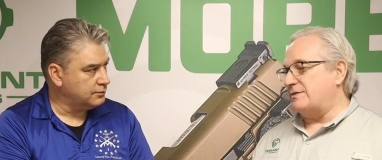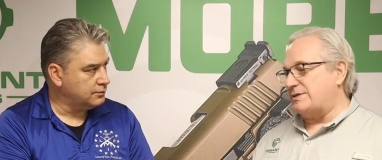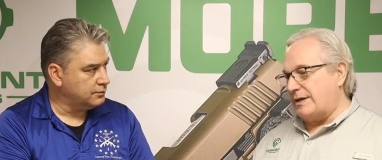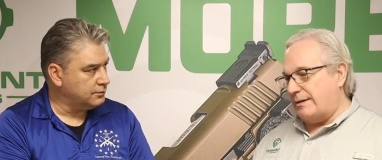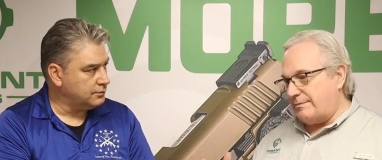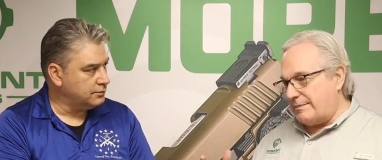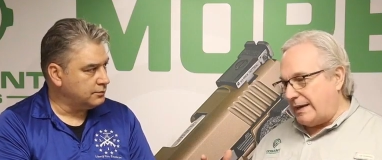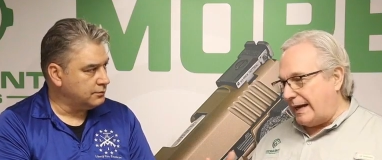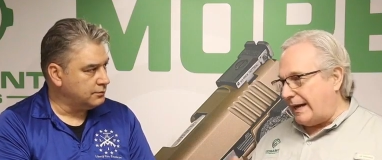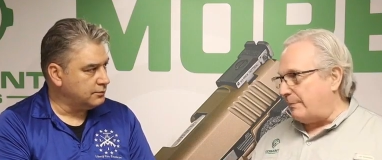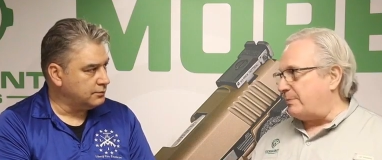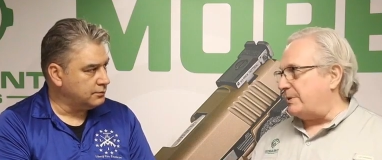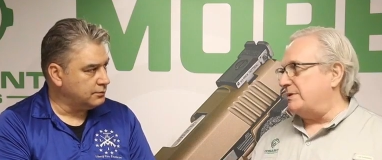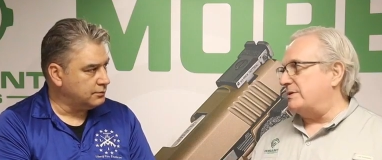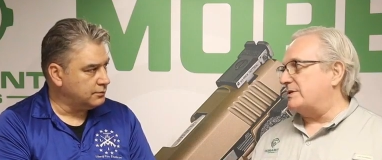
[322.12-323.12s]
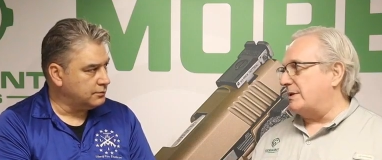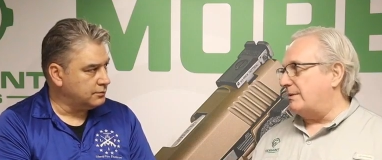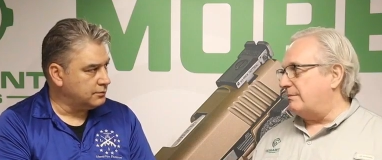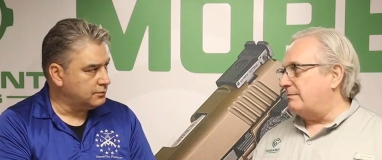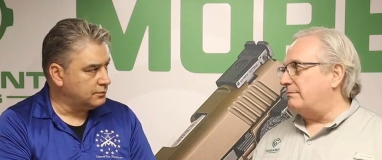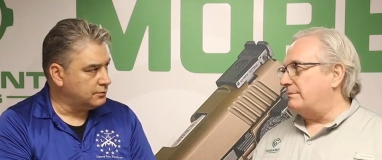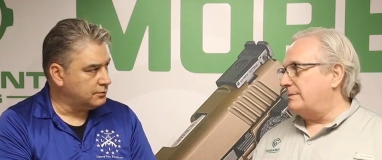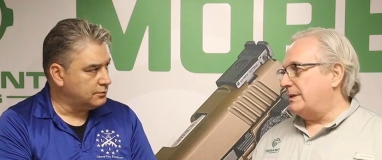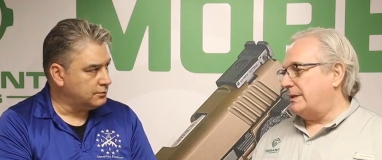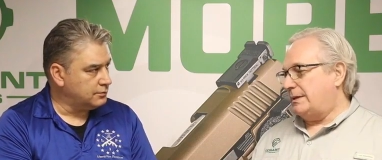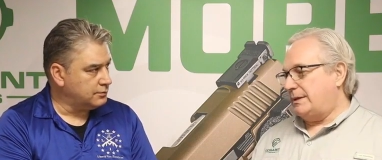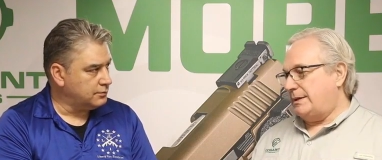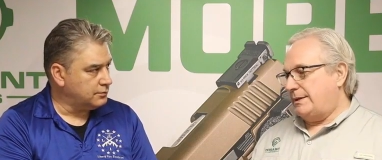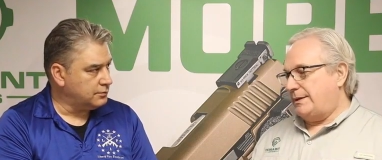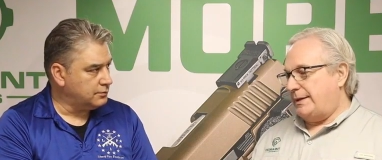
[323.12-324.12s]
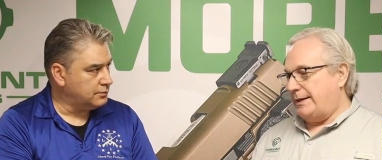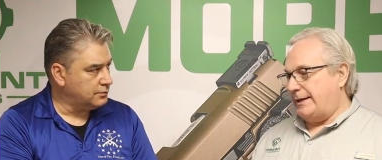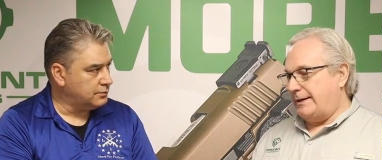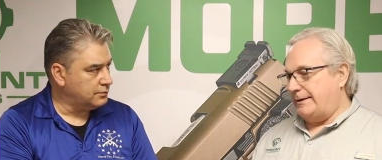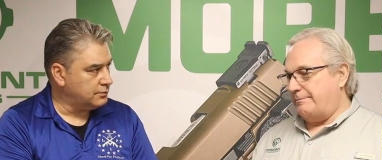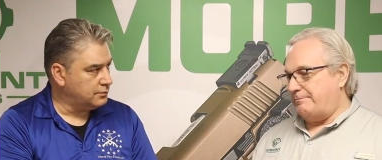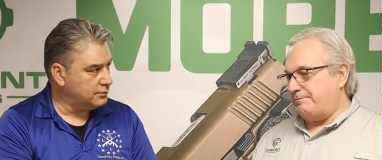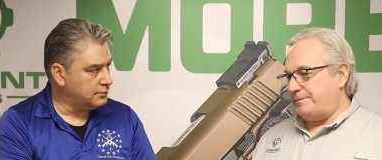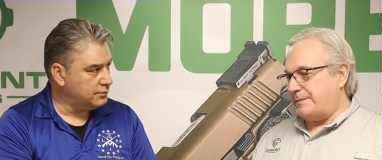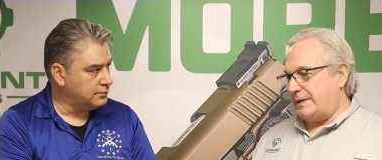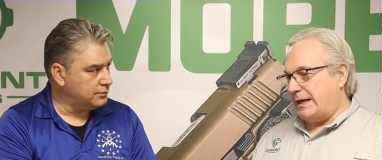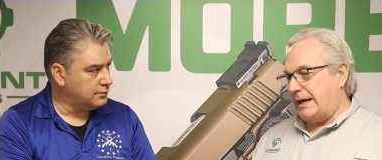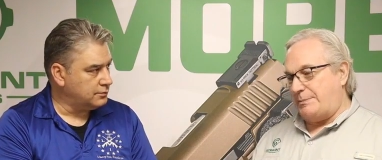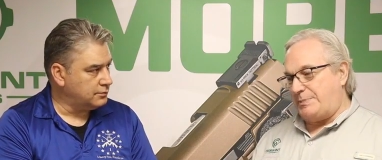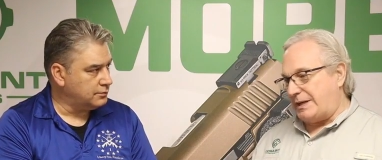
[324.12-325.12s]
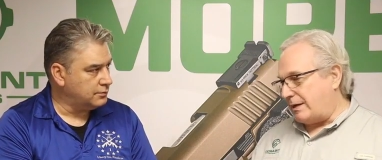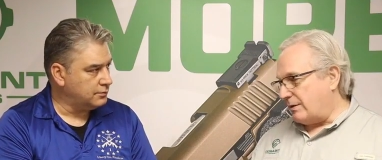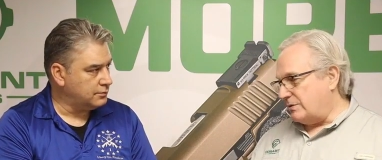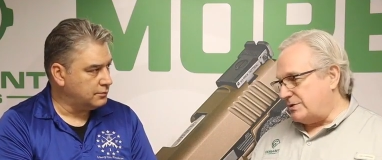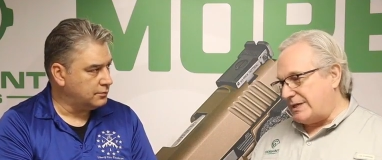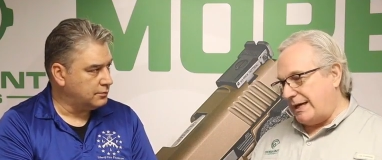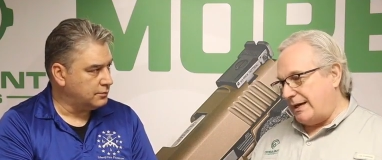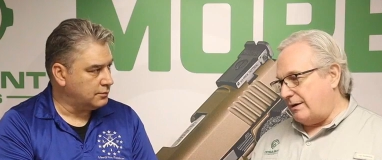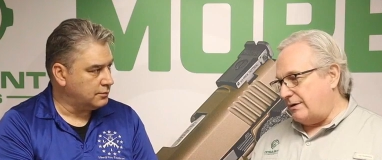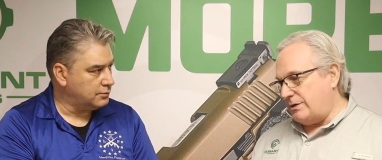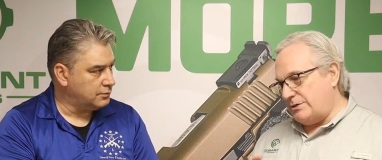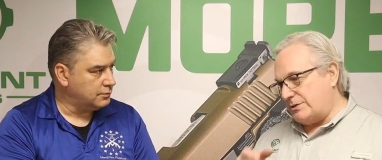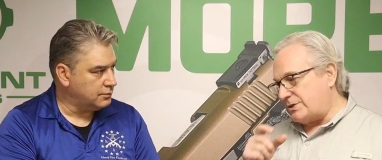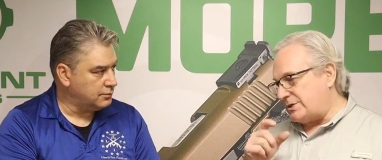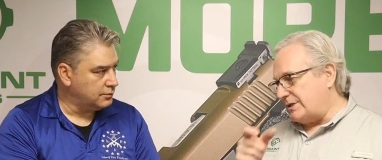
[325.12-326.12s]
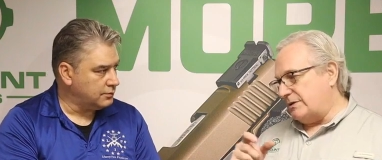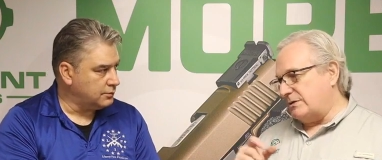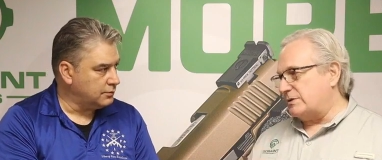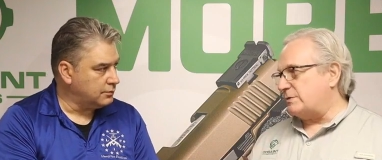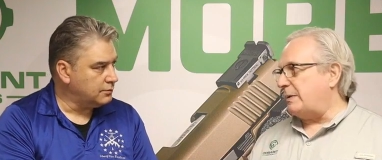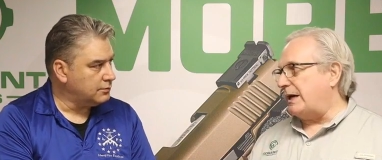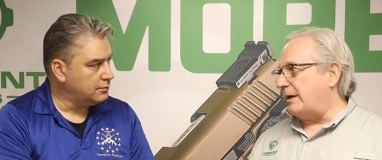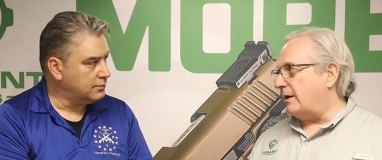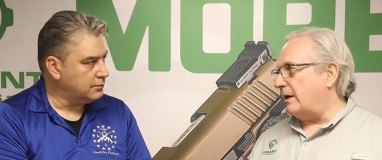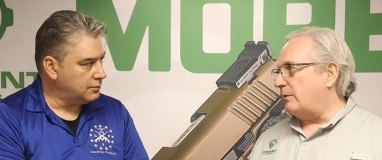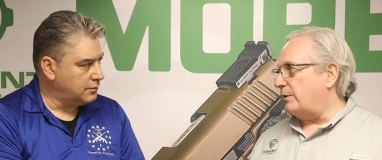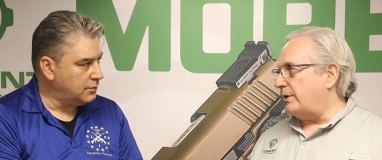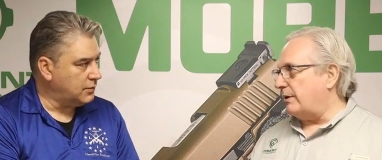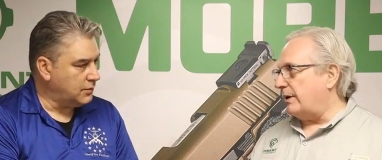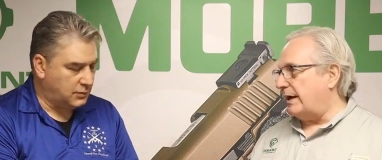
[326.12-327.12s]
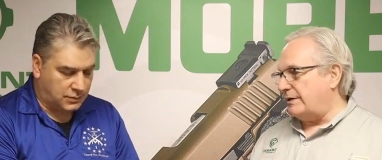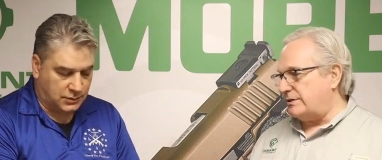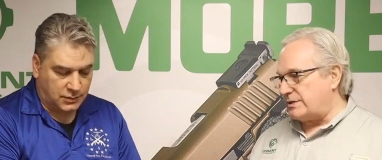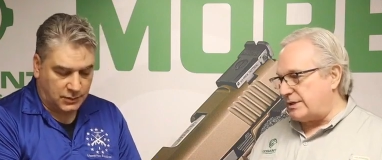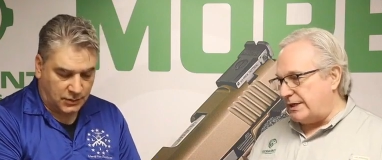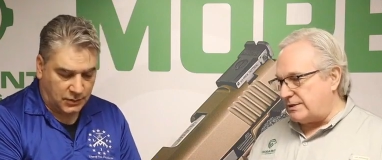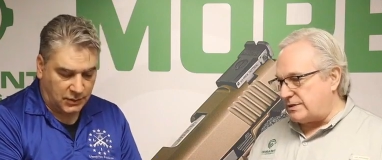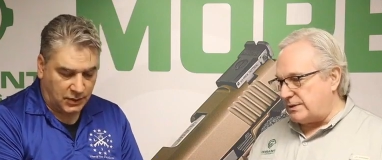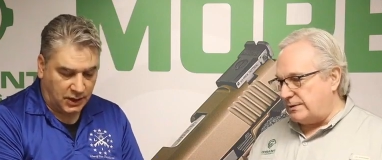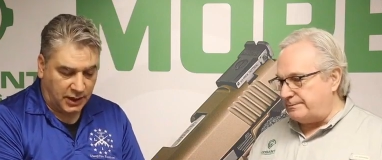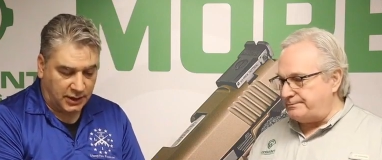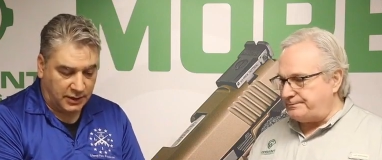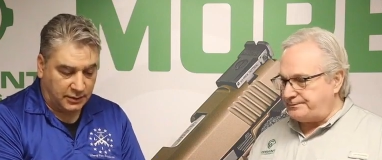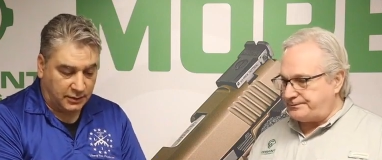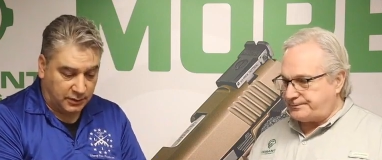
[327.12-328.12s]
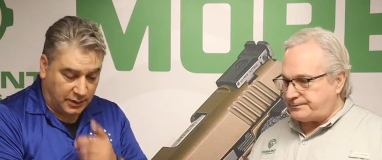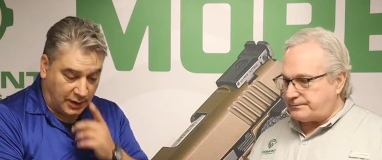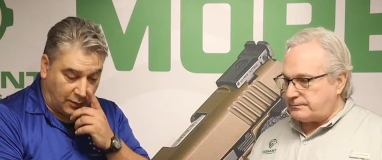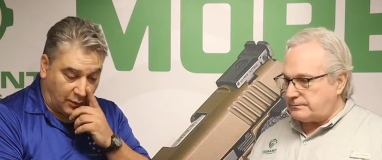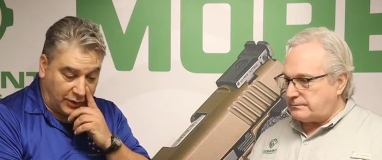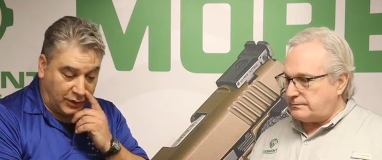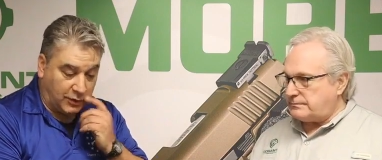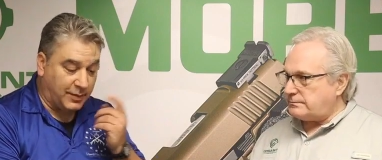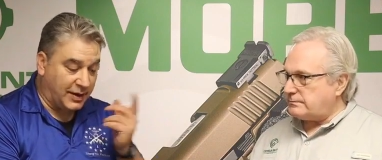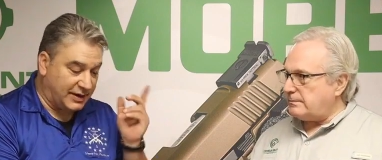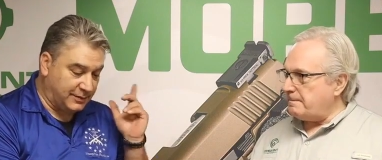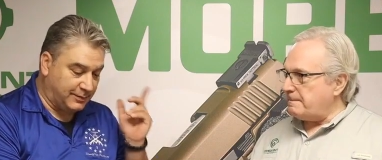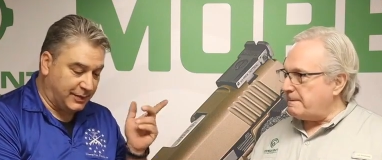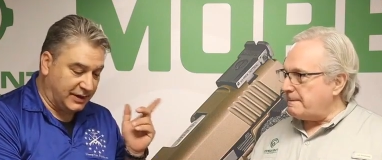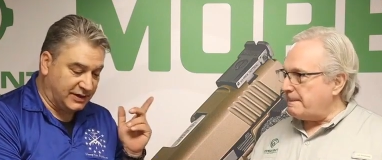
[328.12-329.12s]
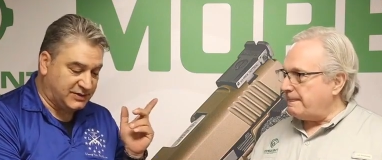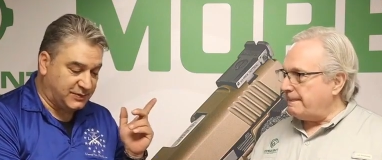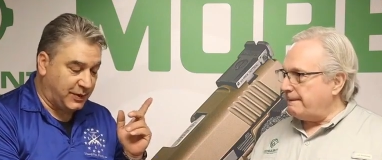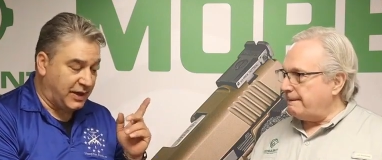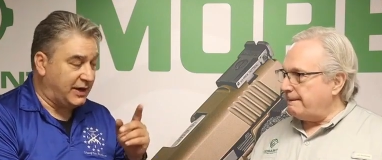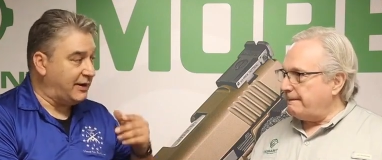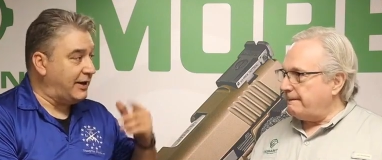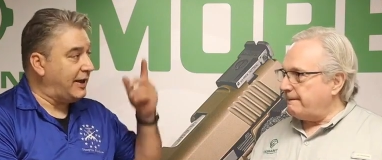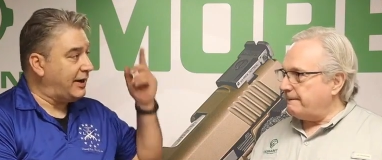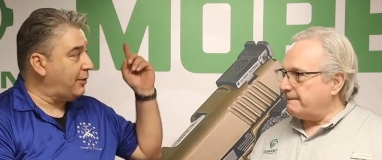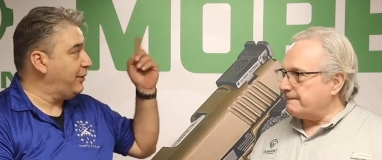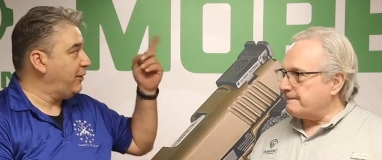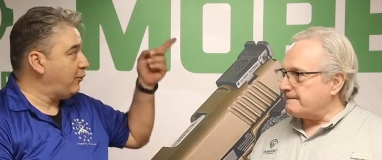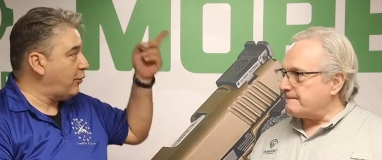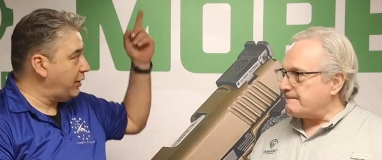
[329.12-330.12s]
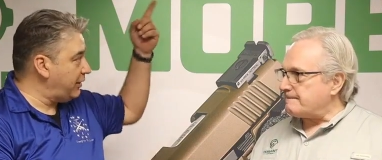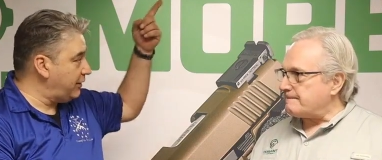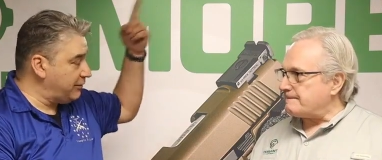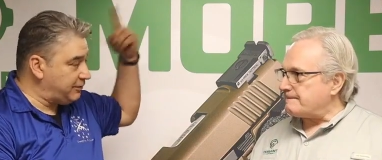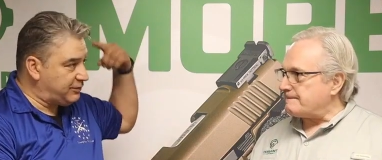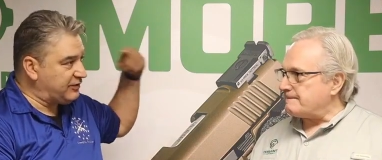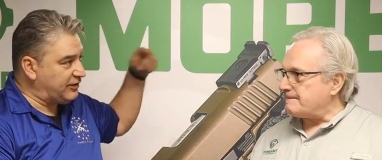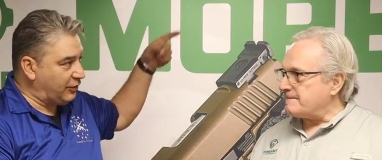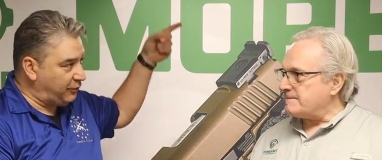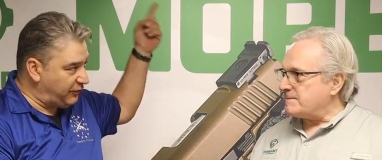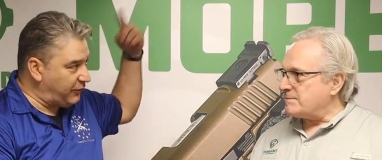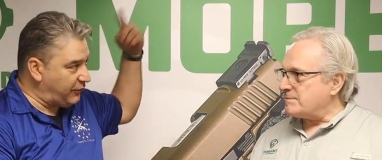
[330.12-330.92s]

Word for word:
Speaker 1: If something happens, something um, optic goes down, you're still spot on with your iron sight. So,
Speaker 2: and now while you've been, been explaining that, I'll be running a still